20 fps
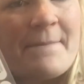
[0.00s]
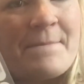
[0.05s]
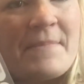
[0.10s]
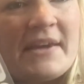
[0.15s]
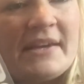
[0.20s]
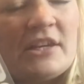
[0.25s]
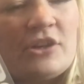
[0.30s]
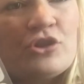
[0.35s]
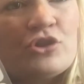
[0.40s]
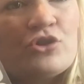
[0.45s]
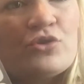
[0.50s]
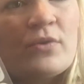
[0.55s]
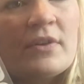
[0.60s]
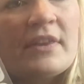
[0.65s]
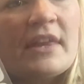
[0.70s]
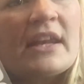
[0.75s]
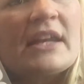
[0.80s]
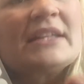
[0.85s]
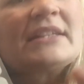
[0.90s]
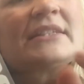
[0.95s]
making sure
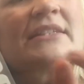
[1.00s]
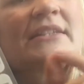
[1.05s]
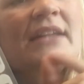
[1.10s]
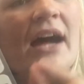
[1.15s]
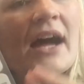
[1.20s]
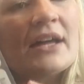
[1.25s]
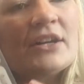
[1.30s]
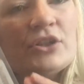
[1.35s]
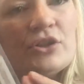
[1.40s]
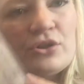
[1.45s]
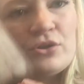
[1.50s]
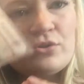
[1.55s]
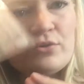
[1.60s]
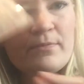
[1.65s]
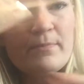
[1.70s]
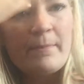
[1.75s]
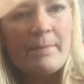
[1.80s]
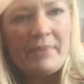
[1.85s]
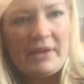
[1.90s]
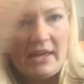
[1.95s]
that it's not too
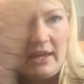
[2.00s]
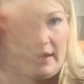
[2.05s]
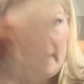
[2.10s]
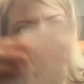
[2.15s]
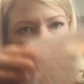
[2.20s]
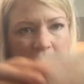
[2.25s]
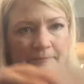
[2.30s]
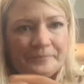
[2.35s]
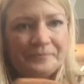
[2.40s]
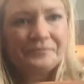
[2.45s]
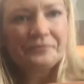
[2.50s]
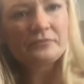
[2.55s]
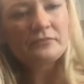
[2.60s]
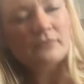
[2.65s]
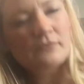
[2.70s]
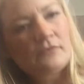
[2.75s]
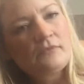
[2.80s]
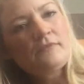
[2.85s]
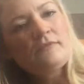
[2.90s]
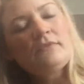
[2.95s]
big.
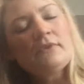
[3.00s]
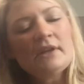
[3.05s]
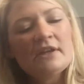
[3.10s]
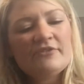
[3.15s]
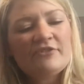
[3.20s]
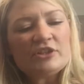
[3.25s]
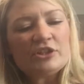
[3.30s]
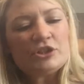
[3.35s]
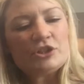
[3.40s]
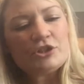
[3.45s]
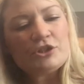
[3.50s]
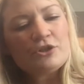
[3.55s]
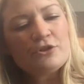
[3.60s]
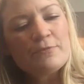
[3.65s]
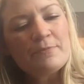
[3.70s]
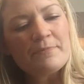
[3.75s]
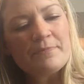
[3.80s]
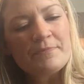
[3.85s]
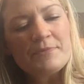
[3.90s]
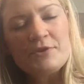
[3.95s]
If it's
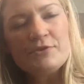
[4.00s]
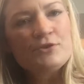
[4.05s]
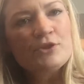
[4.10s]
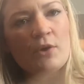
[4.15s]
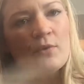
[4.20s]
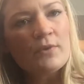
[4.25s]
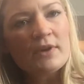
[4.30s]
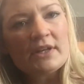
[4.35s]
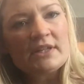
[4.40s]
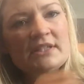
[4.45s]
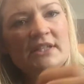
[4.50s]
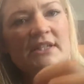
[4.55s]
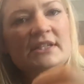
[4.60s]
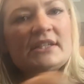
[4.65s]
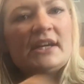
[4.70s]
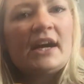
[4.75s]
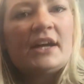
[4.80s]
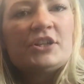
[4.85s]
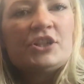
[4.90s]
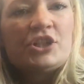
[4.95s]
too, you don't want it to
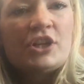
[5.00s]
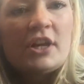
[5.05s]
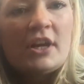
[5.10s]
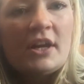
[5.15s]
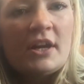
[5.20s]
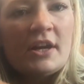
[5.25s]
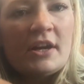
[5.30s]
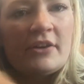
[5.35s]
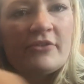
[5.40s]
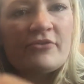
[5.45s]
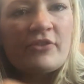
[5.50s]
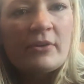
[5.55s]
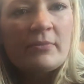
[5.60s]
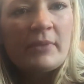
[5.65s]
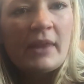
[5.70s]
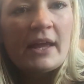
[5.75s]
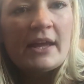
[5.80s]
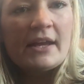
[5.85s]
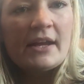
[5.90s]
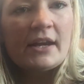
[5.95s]
touch from
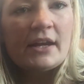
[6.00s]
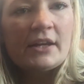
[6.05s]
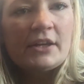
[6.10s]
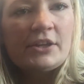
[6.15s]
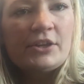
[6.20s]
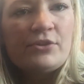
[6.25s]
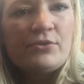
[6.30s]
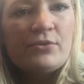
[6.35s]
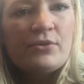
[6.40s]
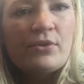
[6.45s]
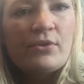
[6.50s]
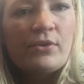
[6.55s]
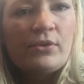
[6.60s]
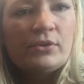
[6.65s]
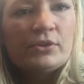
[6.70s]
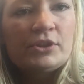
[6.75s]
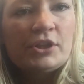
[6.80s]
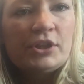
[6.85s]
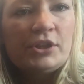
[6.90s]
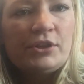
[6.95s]
like
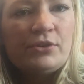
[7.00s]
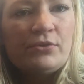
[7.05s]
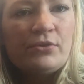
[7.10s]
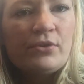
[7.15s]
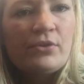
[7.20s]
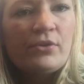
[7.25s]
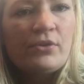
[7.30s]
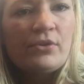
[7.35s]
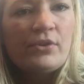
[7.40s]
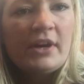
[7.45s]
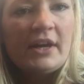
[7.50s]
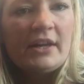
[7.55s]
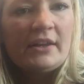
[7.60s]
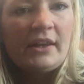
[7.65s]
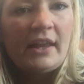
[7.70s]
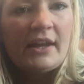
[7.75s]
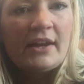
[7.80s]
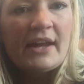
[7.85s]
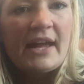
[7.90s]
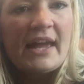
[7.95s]
cuticle to cuticle,
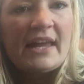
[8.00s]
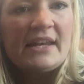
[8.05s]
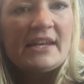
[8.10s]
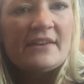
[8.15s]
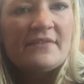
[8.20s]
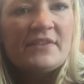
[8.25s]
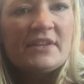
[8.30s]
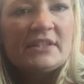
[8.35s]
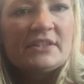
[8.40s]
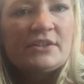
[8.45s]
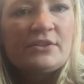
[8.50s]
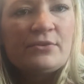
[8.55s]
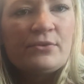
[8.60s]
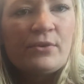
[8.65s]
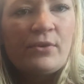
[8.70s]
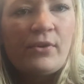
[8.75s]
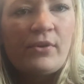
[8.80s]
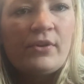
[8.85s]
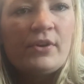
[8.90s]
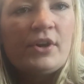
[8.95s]
like any of this
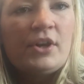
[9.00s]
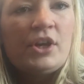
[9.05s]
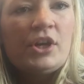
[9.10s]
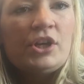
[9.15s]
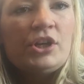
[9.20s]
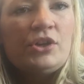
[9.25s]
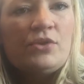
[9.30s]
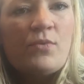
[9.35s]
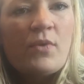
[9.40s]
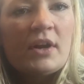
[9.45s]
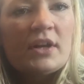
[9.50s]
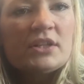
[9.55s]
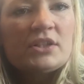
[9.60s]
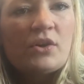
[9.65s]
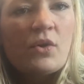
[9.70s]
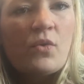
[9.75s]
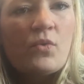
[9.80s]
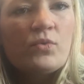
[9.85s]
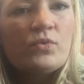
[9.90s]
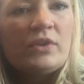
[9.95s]
cuticle. You want it to
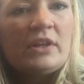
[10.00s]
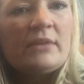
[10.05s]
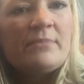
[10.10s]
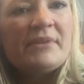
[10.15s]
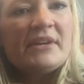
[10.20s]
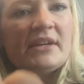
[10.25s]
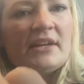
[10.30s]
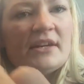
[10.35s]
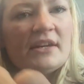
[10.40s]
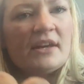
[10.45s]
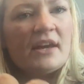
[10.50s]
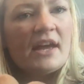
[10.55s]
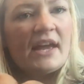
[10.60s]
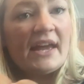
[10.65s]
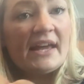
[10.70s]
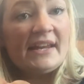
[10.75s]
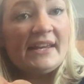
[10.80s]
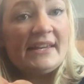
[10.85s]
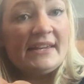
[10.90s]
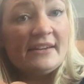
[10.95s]
only be
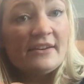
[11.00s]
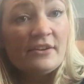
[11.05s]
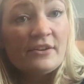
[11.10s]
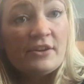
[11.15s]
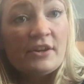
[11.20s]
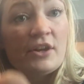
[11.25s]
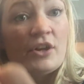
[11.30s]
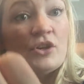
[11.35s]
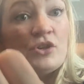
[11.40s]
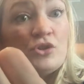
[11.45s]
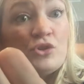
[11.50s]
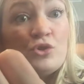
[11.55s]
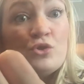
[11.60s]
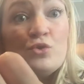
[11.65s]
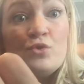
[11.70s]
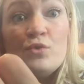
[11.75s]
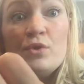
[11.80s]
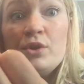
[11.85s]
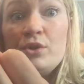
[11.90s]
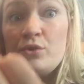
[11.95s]
adhered
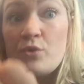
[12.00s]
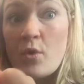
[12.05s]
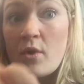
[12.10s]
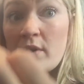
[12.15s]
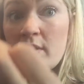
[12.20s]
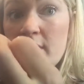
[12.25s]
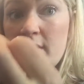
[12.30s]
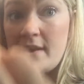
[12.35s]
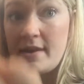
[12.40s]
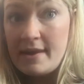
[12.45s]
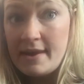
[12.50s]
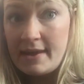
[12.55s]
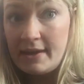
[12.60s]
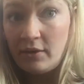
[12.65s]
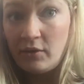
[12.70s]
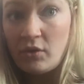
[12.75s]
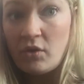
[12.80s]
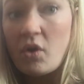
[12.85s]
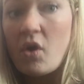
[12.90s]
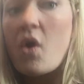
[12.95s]
to your
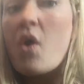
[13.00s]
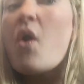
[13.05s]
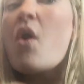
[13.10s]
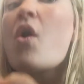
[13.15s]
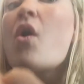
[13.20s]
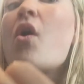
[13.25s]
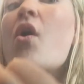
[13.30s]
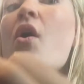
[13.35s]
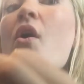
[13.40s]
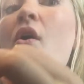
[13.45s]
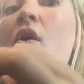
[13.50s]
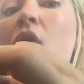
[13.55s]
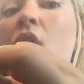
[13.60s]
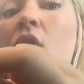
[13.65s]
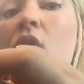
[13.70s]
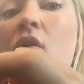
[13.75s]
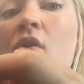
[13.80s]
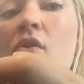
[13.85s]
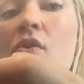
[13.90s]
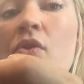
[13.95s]
nail
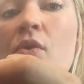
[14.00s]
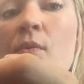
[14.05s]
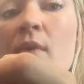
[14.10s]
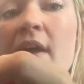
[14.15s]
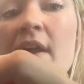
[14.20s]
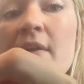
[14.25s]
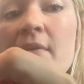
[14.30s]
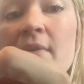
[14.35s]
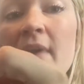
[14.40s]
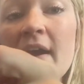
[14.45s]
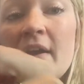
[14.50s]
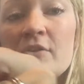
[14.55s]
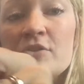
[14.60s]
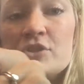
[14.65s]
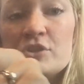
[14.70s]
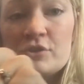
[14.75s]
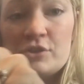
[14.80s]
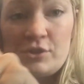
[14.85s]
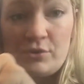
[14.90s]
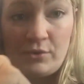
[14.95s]
all the way around
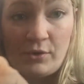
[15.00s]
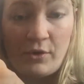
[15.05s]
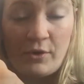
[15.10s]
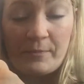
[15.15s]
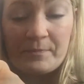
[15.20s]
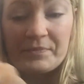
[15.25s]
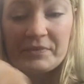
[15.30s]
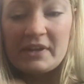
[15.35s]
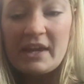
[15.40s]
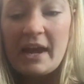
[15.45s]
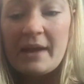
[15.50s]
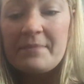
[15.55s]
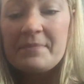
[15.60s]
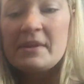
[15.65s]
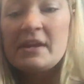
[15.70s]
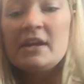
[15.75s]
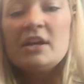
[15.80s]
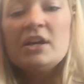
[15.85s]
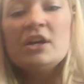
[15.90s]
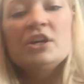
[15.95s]
your cuticle. okay?
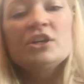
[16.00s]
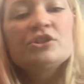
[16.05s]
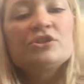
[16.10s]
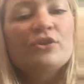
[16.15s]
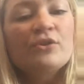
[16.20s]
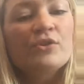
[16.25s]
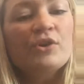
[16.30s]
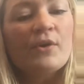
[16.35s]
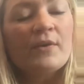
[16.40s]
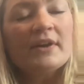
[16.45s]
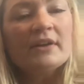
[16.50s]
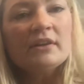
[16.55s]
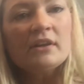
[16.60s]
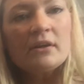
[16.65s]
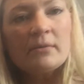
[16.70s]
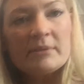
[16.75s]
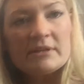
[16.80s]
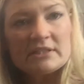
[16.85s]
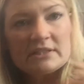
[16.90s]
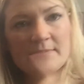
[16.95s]
So going a
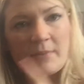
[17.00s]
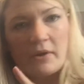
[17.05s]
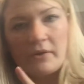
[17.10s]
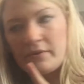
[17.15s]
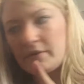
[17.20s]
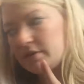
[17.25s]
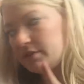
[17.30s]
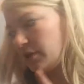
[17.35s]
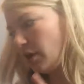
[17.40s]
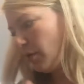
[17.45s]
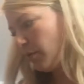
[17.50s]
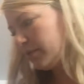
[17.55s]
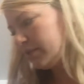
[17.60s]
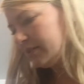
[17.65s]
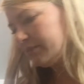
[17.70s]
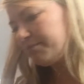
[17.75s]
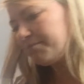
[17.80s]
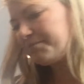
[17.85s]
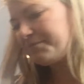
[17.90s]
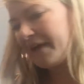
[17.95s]
little bit smaller is
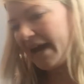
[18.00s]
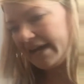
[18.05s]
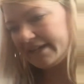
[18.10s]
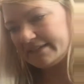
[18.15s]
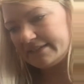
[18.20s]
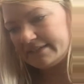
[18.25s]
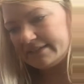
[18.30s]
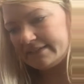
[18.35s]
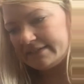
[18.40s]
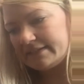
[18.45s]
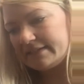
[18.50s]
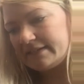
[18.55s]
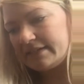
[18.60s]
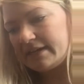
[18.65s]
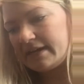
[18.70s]
always best.